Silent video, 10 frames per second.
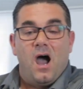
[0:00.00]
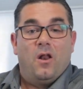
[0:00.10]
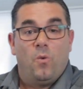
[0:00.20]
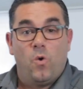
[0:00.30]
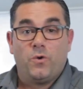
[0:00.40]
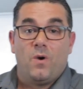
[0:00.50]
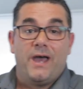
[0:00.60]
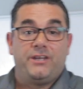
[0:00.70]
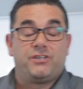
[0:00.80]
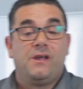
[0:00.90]
an award
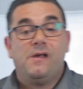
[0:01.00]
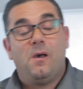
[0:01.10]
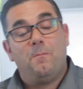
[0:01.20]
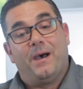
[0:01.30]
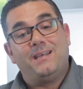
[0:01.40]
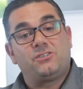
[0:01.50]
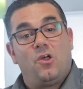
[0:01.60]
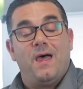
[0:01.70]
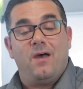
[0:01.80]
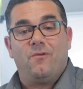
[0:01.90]
wage based
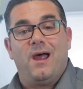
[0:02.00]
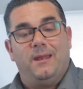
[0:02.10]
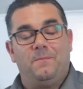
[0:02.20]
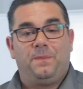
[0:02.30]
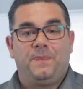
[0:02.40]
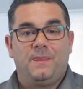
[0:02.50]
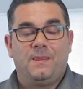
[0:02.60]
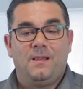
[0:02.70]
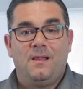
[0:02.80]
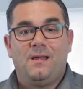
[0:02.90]
on that rate.
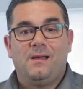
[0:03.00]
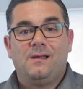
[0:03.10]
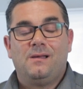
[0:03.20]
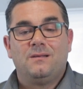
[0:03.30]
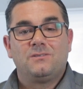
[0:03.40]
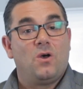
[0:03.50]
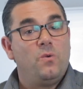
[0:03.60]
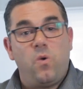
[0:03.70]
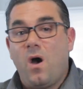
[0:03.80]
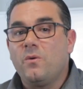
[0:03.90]

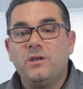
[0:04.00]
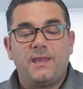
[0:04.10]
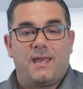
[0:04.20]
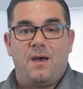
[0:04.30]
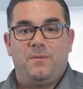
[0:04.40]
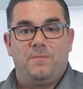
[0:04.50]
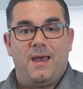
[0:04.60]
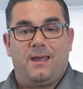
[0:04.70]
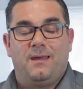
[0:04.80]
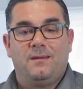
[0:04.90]
So why weren't they coming
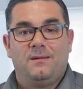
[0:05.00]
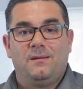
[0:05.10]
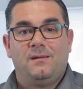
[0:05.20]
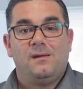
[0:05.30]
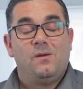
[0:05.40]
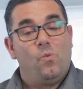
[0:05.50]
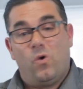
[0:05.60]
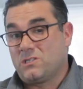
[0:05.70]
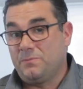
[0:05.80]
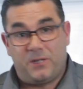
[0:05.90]
back? It
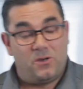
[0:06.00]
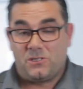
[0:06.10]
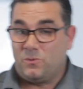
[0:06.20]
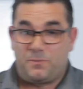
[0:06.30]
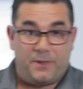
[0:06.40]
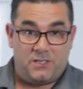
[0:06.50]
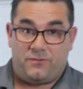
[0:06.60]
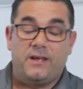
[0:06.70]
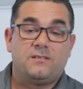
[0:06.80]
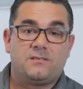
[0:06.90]
wasn't because it was piece
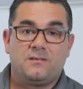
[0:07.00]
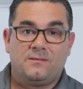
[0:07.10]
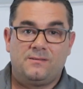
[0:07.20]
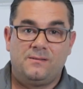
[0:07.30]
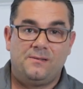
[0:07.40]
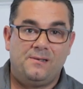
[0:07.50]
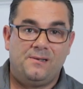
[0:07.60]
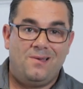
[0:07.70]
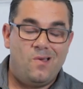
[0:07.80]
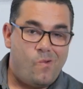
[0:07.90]
rates.
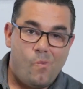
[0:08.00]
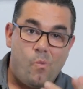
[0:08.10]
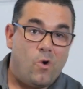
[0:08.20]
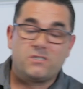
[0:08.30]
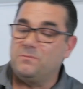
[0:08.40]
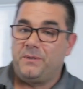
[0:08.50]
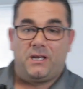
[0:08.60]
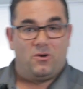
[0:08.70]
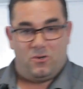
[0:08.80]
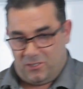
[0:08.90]
It wasn't
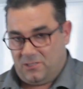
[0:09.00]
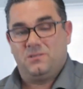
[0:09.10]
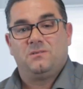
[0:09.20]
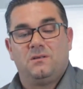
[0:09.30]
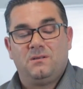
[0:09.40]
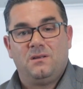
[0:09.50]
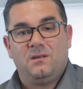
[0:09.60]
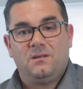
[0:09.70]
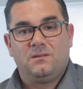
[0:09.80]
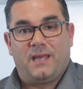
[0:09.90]
because
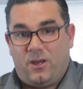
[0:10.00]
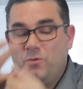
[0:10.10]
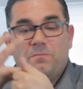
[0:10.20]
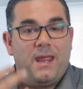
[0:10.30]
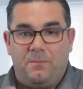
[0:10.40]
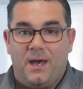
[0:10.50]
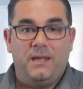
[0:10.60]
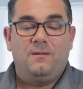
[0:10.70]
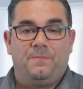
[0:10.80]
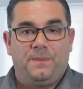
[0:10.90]
they couldn't make money.